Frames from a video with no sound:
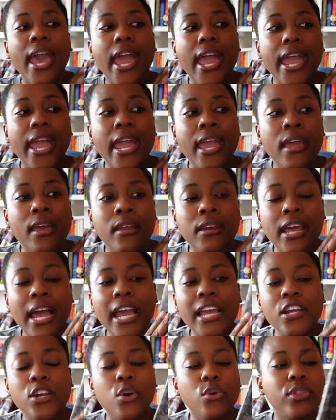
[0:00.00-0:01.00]
And
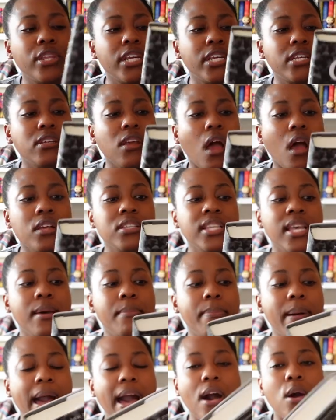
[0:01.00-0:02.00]
I know that it talks
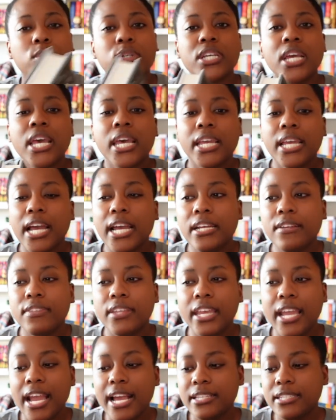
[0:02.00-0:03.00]
about kind of the
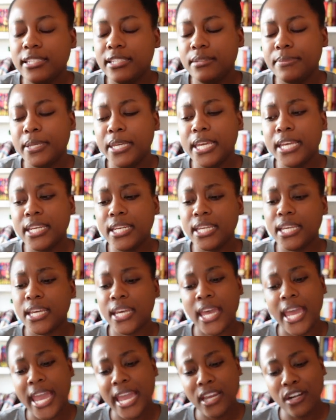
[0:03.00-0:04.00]
caste system in
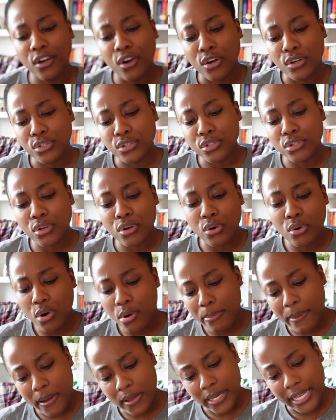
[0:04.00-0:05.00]
India and also
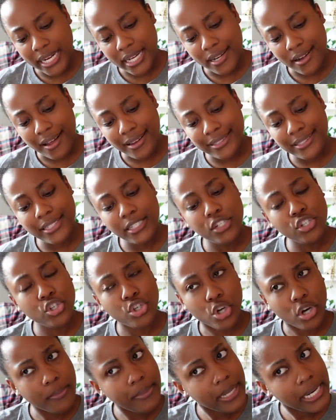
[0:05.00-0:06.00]
about like Nazi
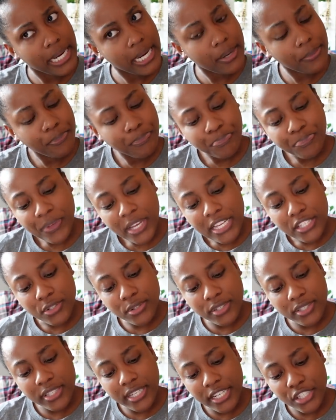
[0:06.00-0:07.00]
Germany. So
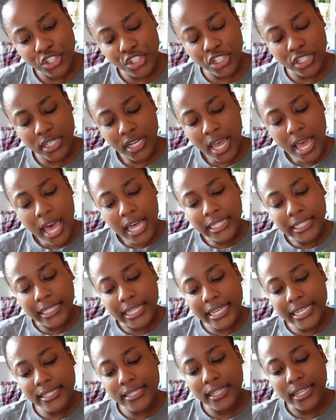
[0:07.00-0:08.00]
it says she
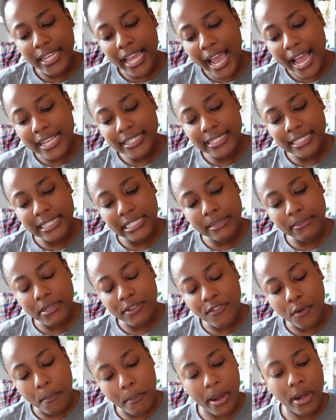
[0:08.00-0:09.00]
links the caste systems
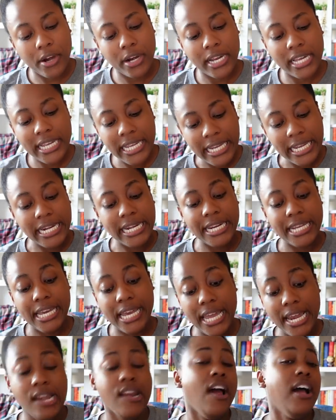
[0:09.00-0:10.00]
of America, India,
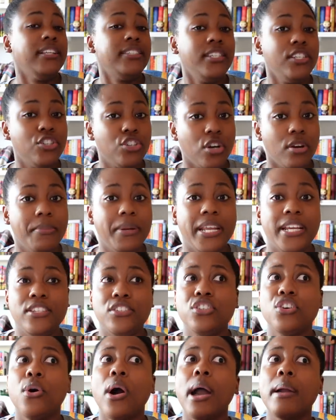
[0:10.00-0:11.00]
and Nazi Germany.
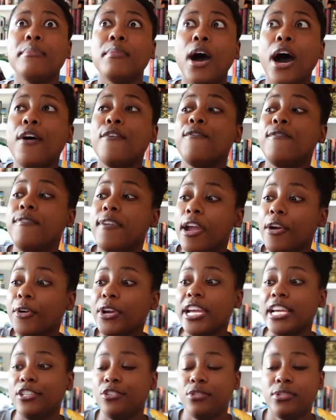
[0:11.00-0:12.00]
So I'm
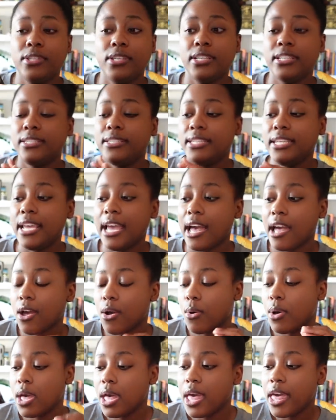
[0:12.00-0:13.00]
very interested to see
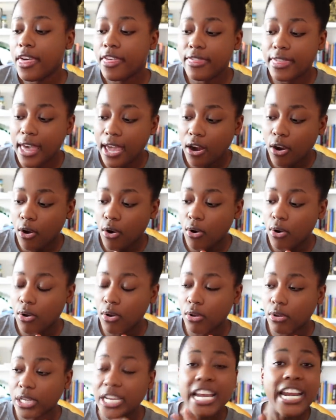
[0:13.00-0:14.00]
how that
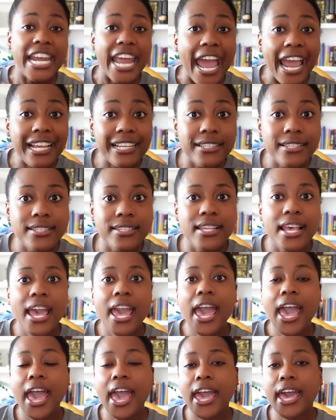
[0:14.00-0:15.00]
all connects
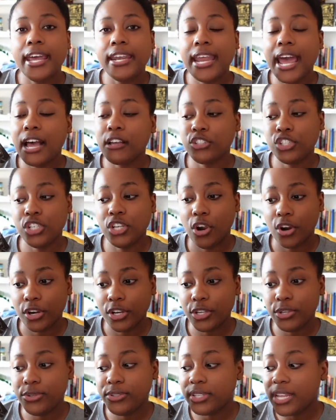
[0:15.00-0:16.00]
and how she
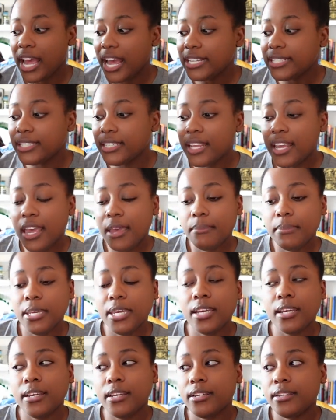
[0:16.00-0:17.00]
argues that,
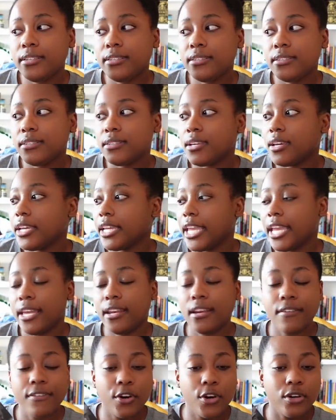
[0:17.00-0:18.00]
because
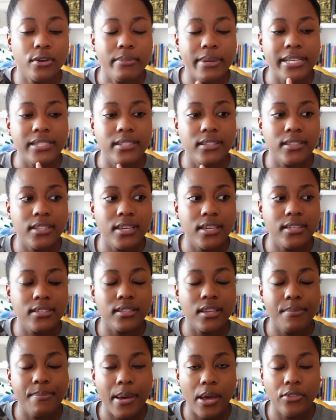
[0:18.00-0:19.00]
again, I've heard amazing things
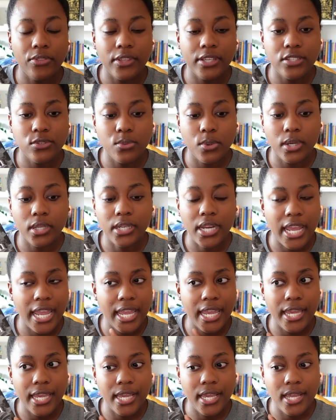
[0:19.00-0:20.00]
about this one,
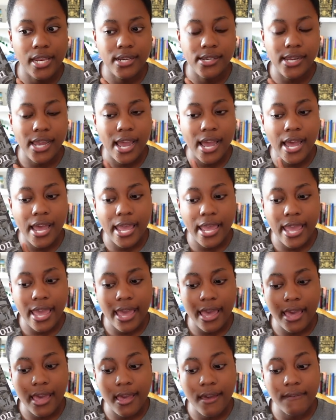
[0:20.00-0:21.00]
and I
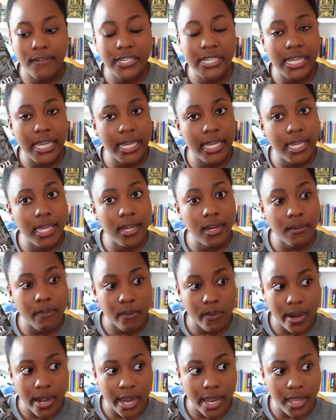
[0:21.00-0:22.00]
have taken a
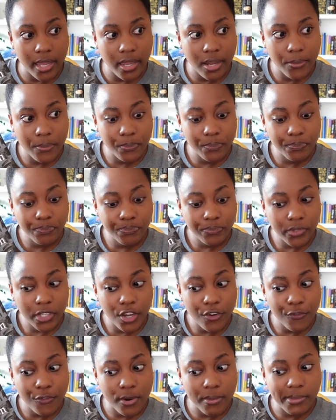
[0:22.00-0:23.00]
break
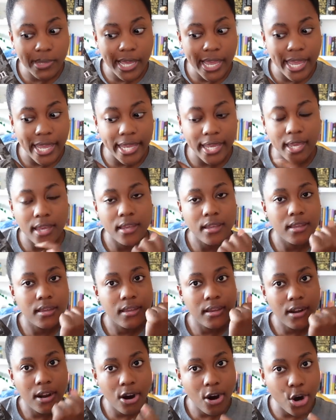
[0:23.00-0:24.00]
from like
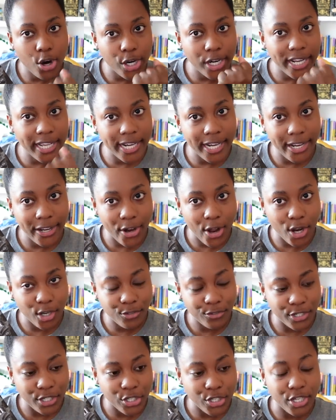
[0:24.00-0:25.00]
hard-hitting
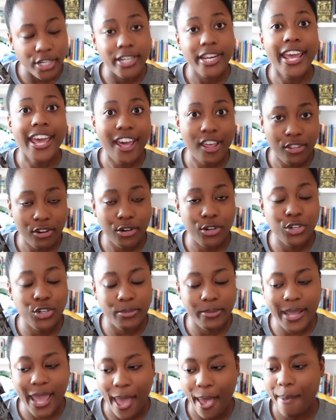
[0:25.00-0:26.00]
nonfiction. Heather, you should
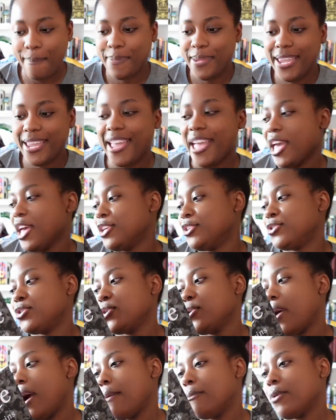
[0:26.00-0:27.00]
be happy.
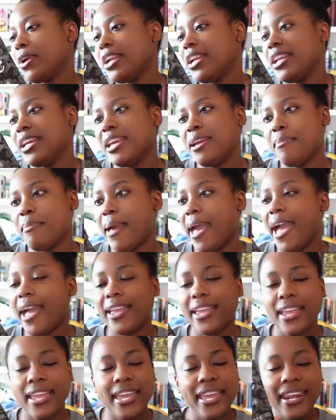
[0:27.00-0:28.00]
So I'm ready to get
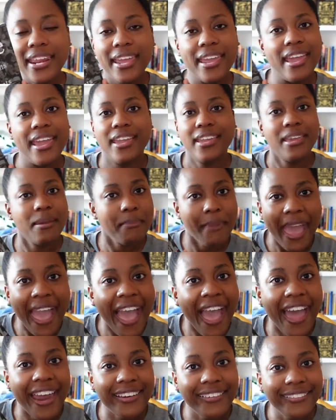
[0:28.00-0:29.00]
back in it and get
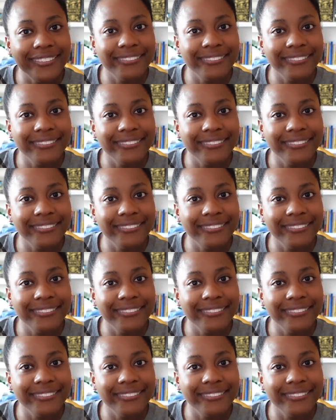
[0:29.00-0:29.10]
mad,